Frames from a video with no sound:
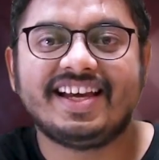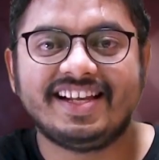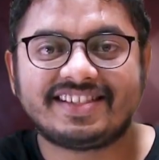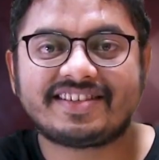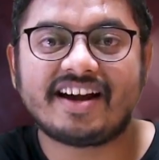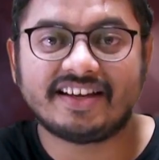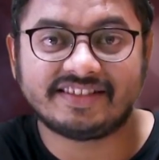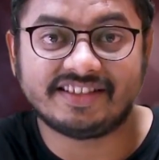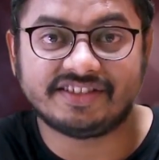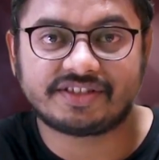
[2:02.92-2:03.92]
hill start
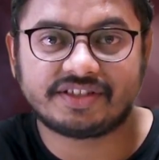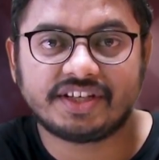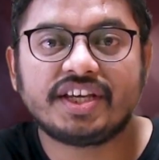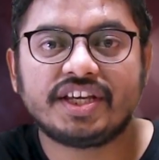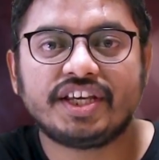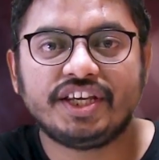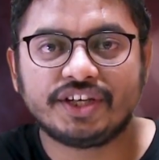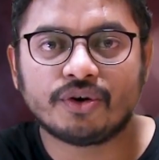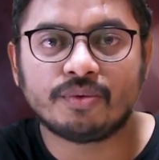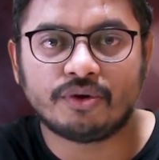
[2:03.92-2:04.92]
assist,
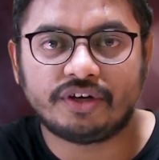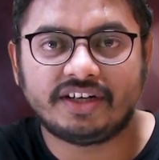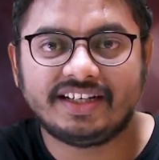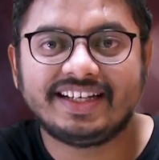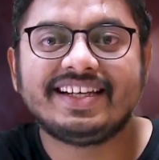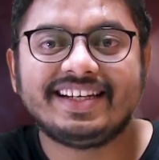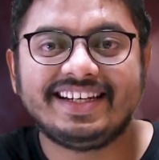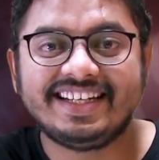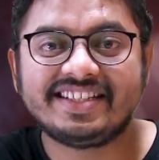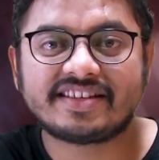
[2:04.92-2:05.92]
eco mode,
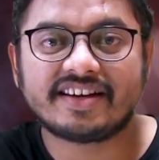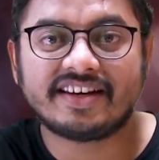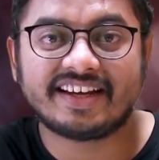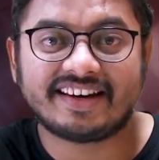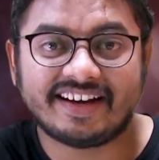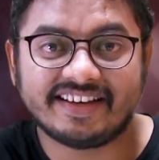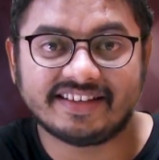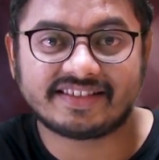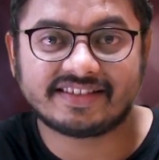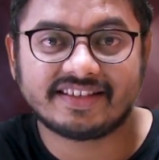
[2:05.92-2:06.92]
least turning
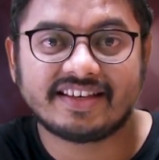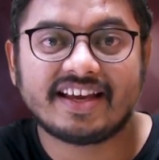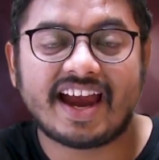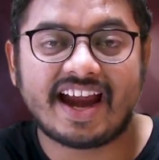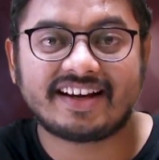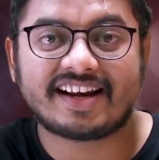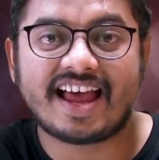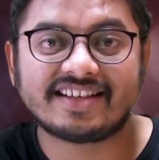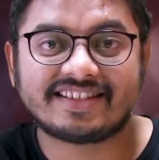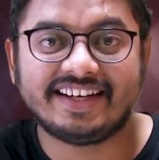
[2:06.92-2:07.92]
radius, and
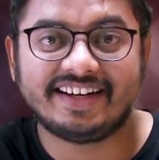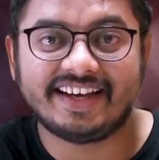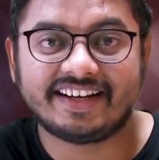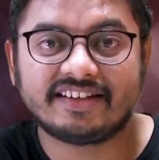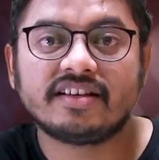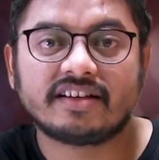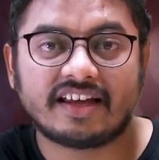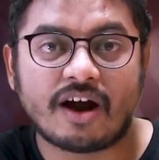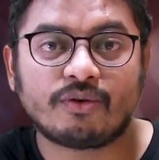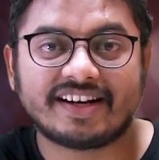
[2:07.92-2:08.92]
class leading
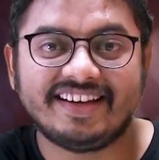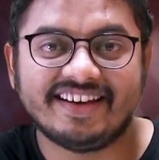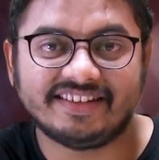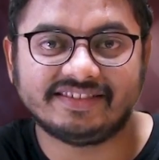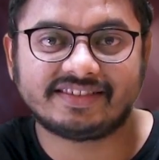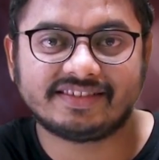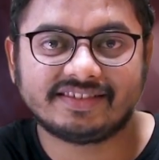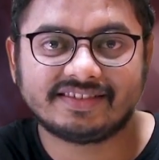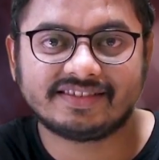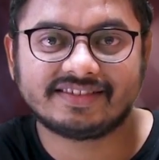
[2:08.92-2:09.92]
ground clearance.
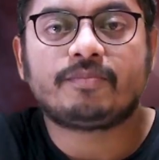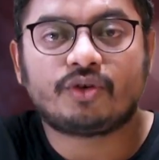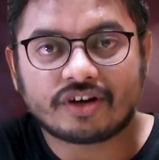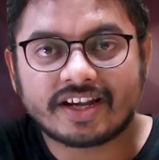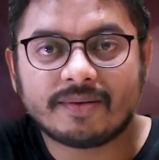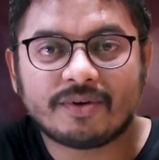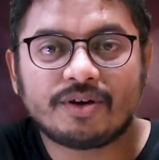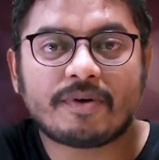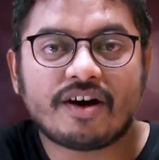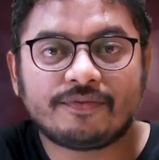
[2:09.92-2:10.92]
Talking
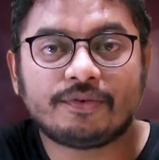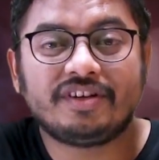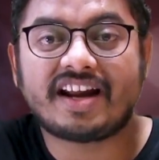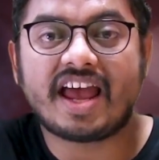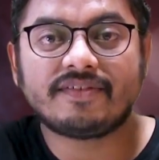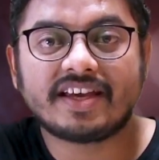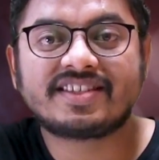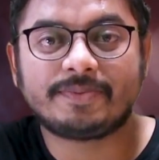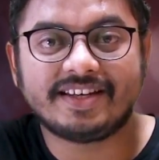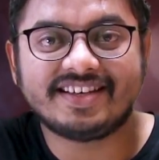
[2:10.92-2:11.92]
about powerful drive
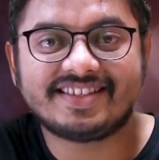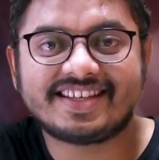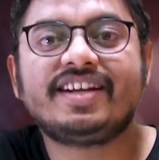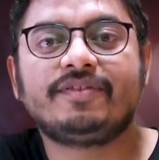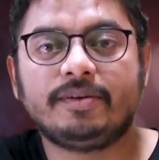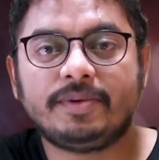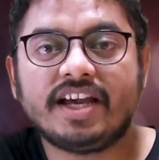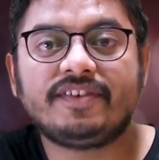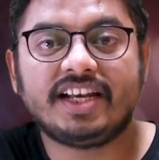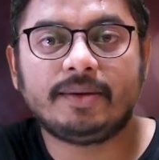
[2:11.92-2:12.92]
experience, it will be
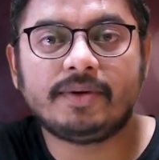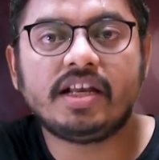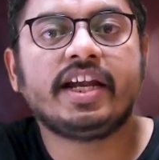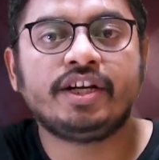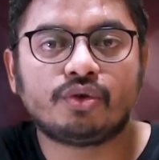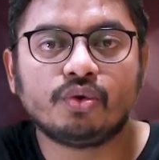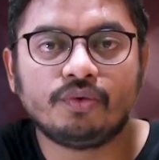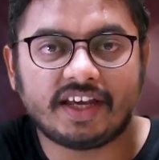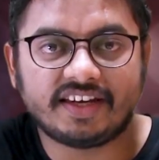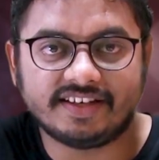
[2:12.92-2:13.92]
available in
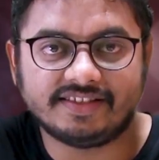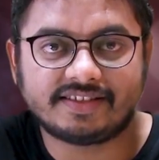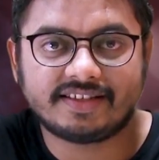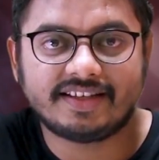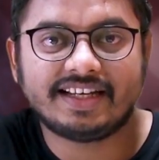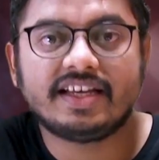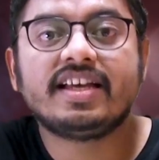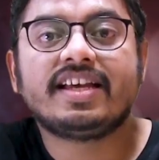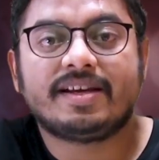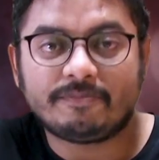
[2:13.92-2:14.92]
two variants,
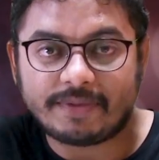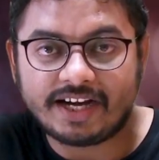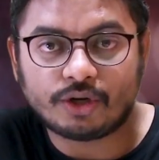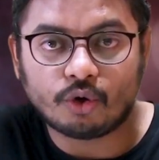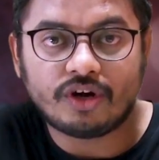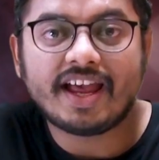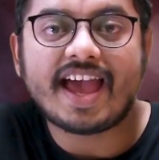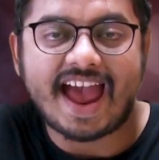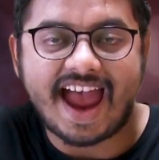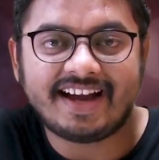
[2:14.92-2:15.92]

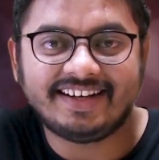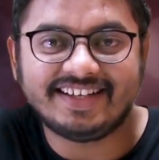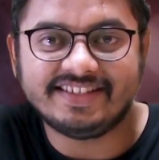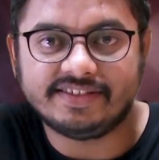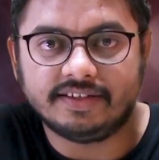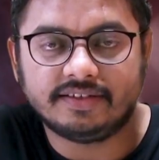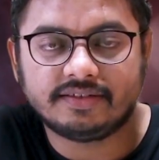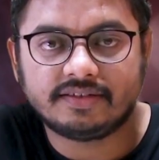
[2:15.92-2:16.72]
petrol and diesel.